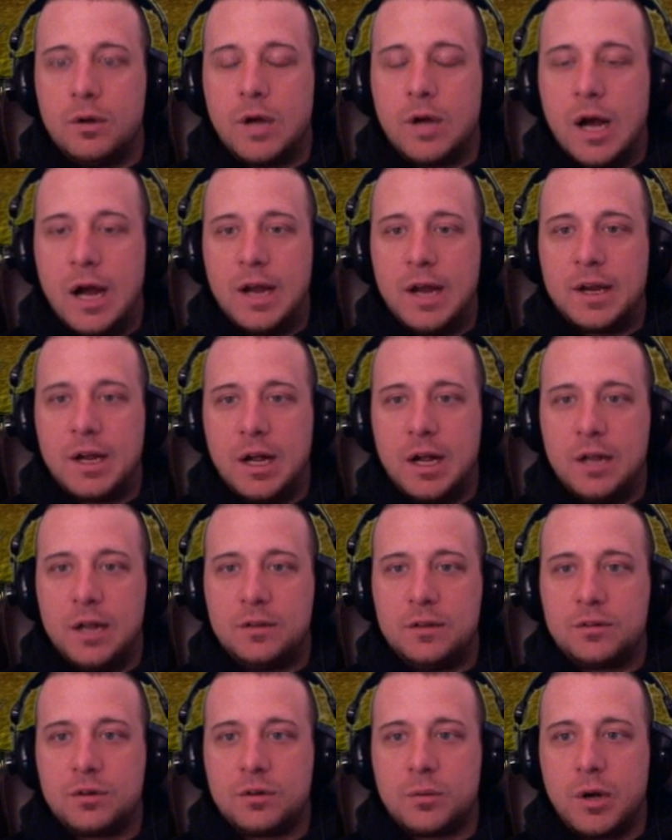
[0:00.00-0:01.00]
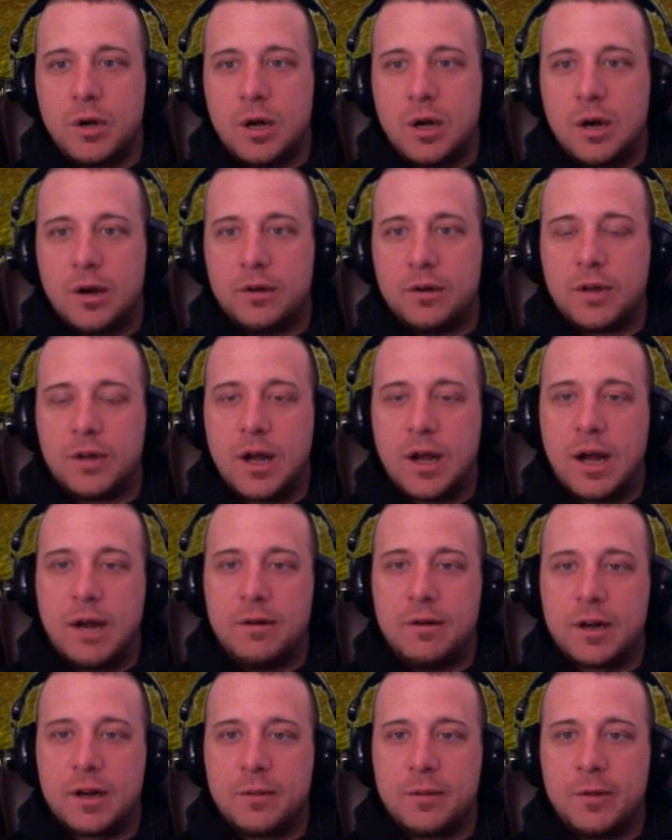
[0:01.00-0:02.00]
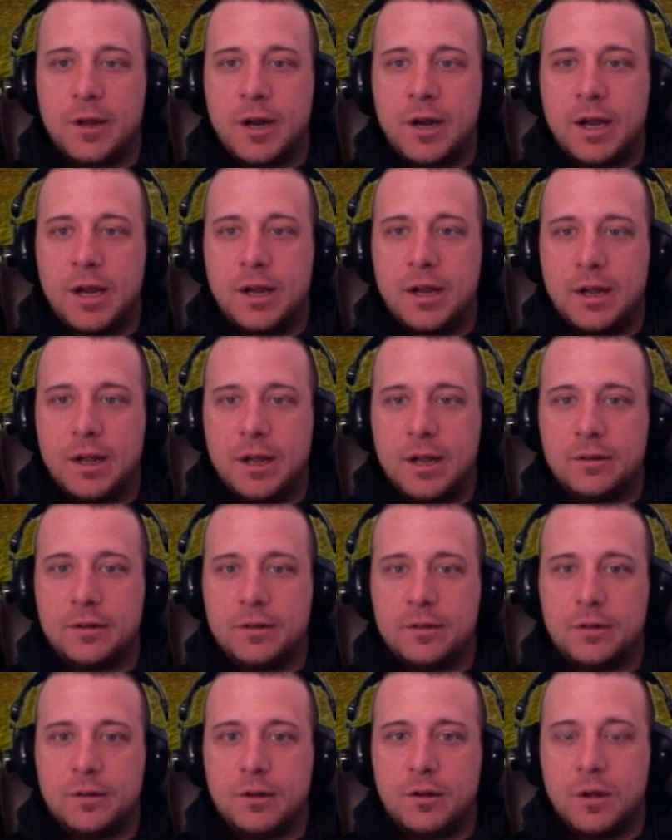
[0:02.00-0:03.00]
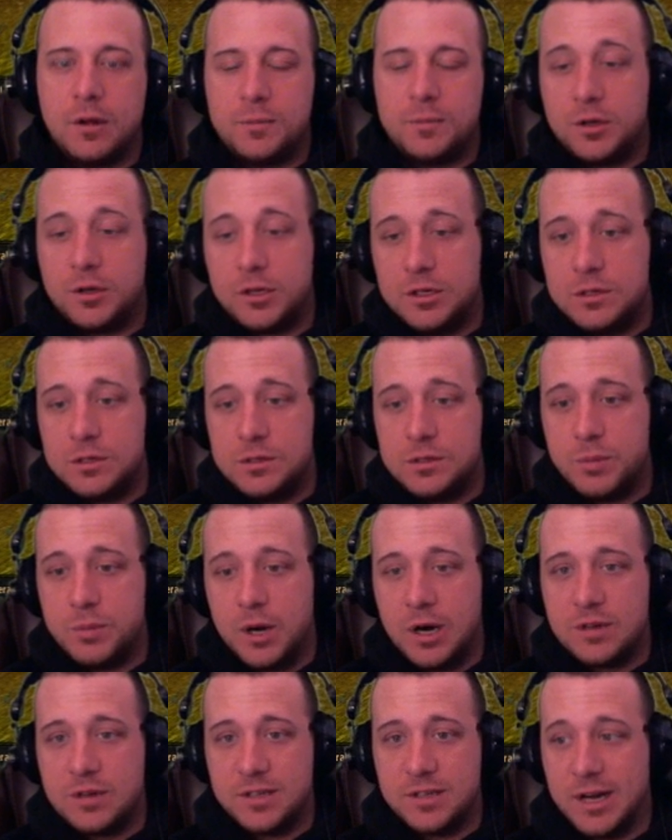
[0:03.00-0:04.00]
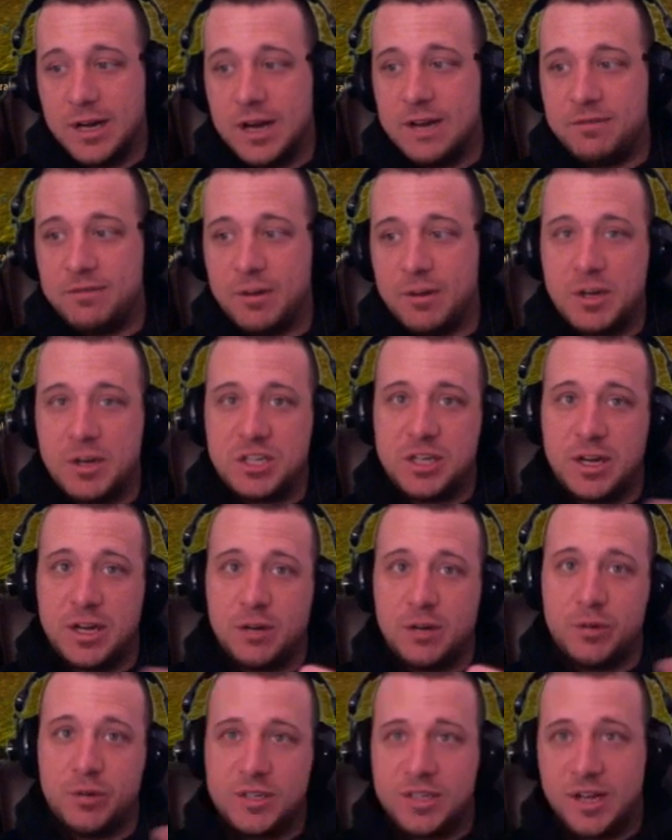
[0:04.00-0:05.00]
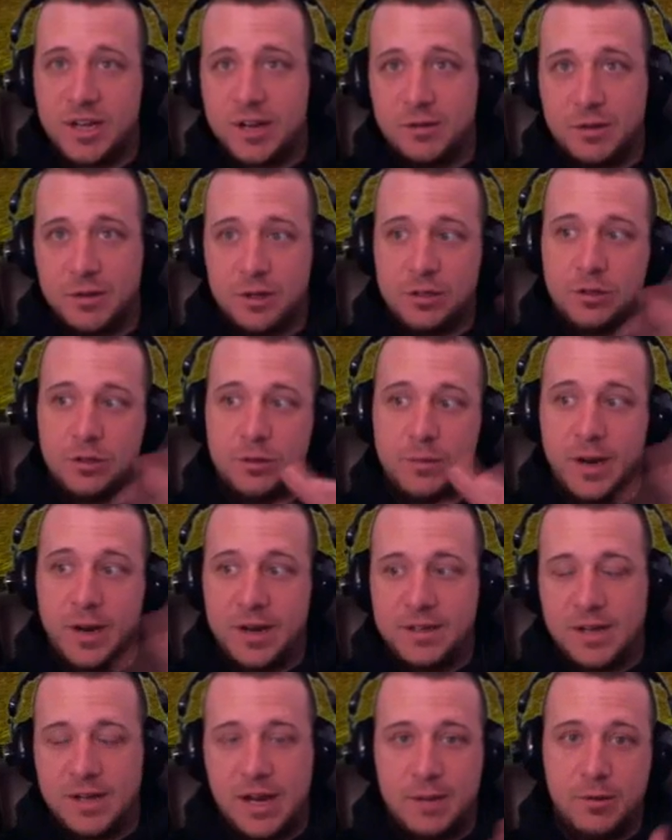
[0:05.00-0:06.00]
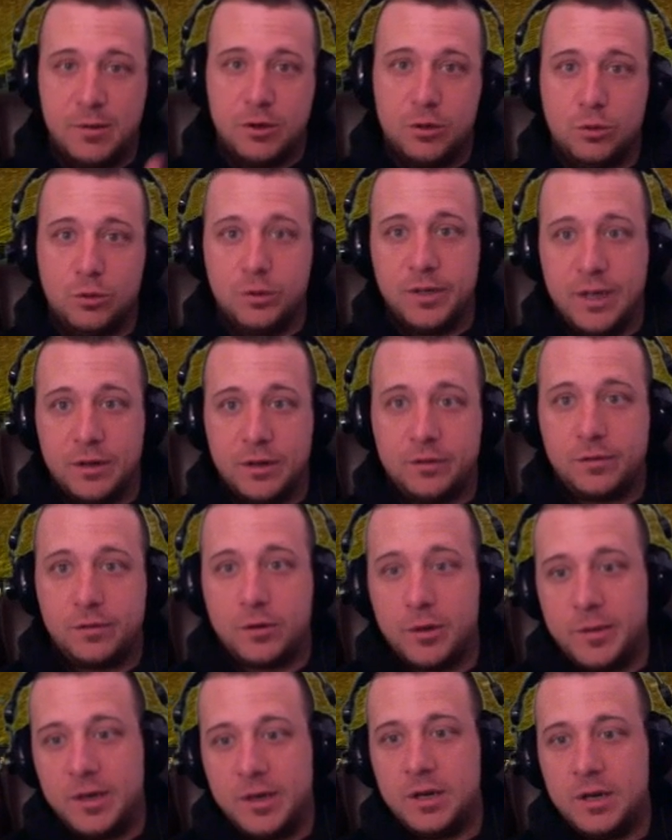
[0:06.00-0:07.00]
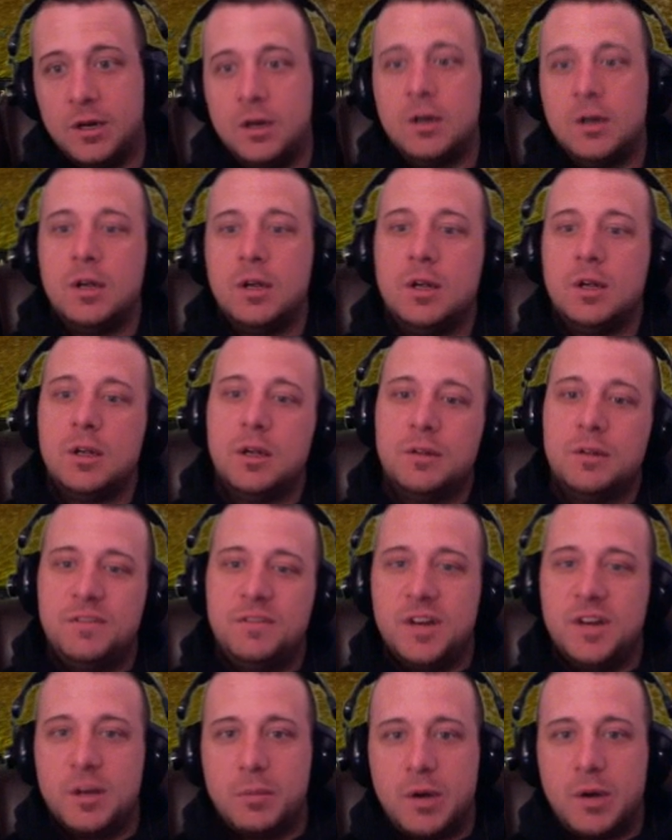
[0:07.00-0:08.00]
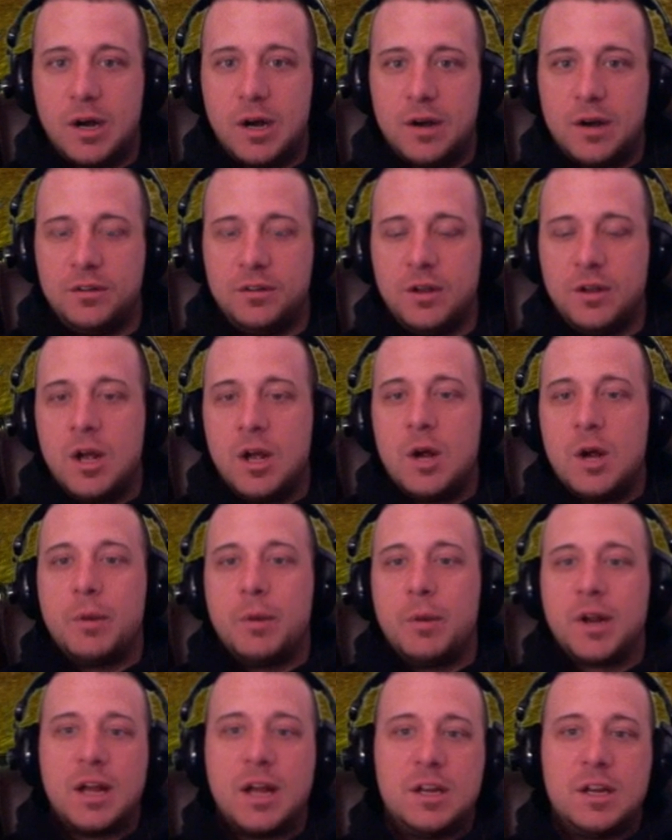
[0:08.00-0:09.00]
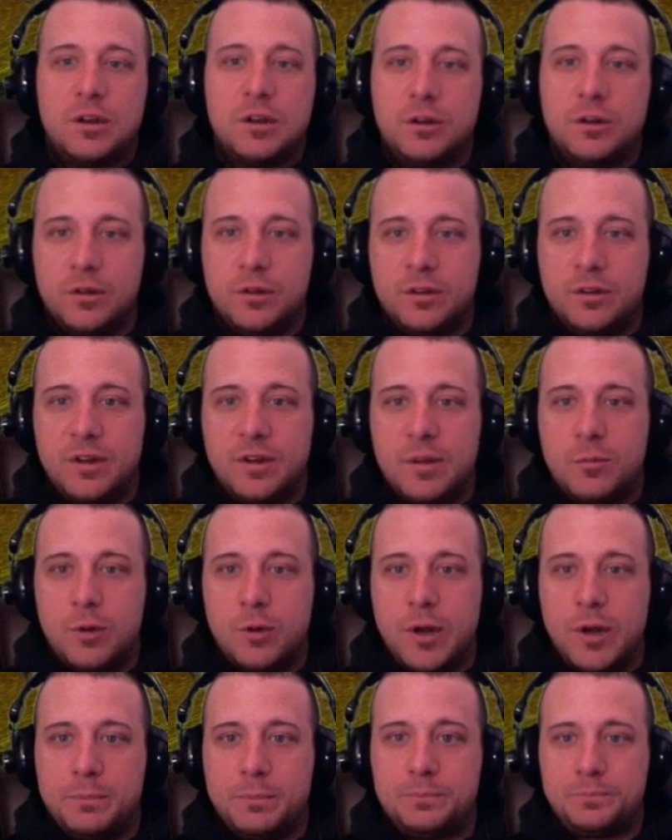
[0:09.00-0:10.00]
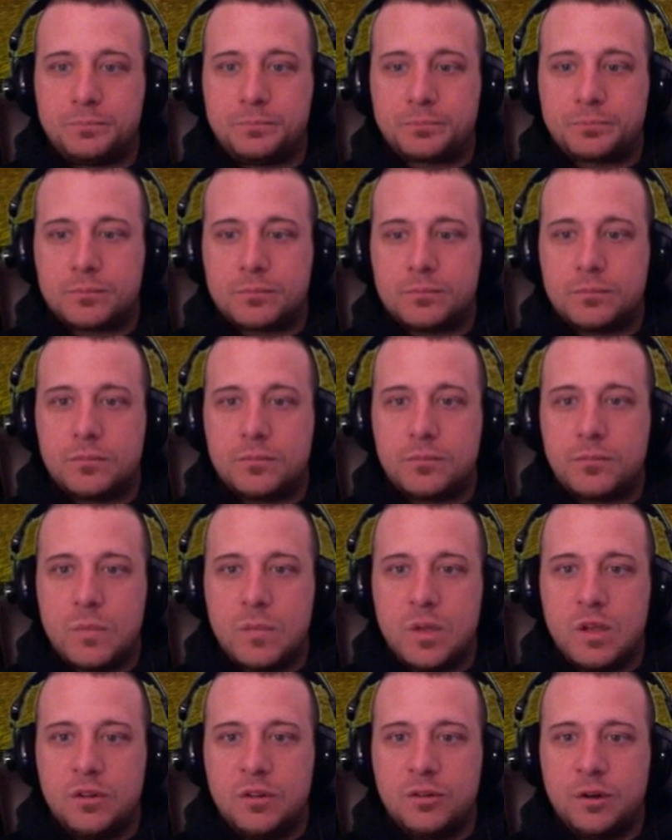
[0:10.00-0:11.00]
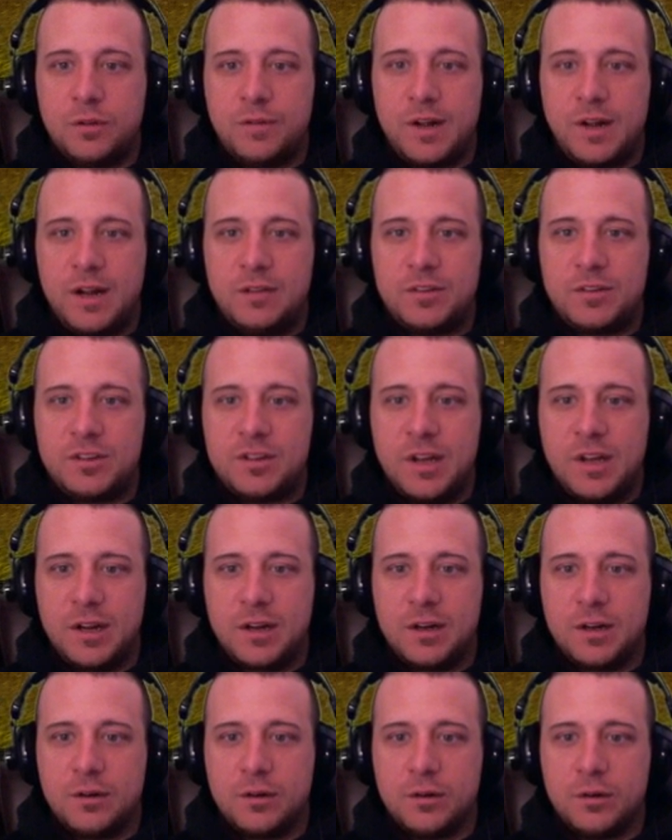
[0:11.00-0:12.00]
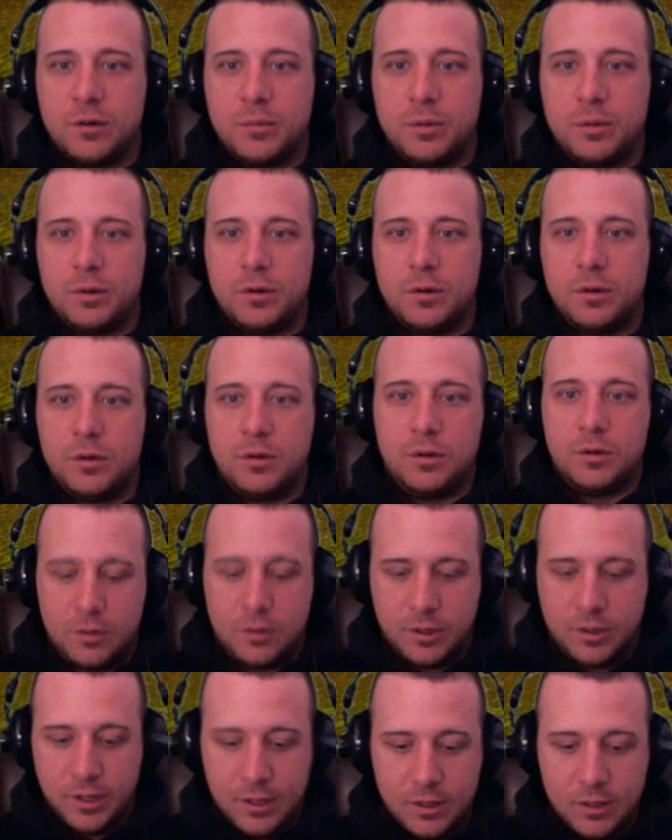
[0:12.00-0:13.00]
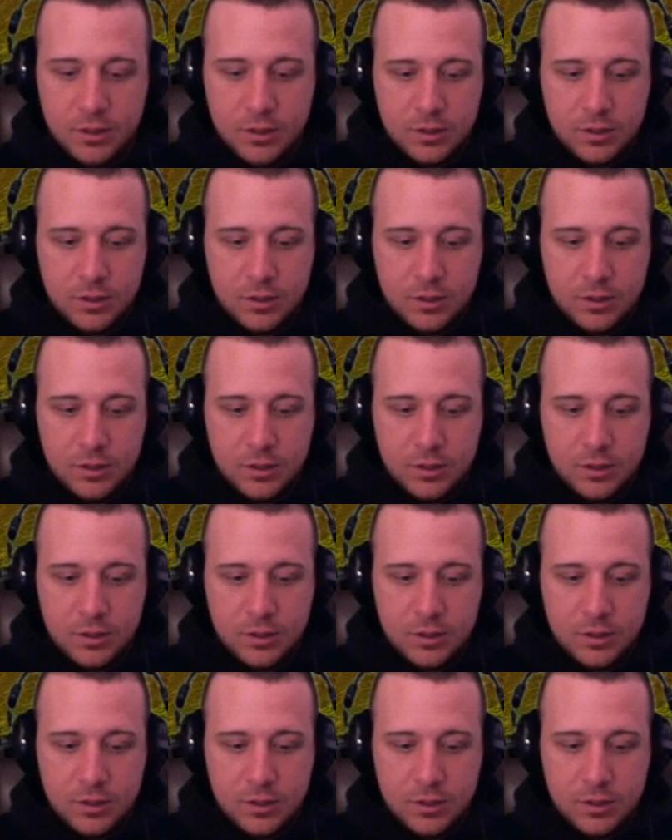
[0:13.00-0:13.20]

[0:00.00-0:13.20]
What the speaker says: Icons or bars. I recommend icons. You can use bars like I have on my Shadow Priest. I have it do my timer cooldowns for me via bars. But again, you can do it the same way. So if I have a second group, okay,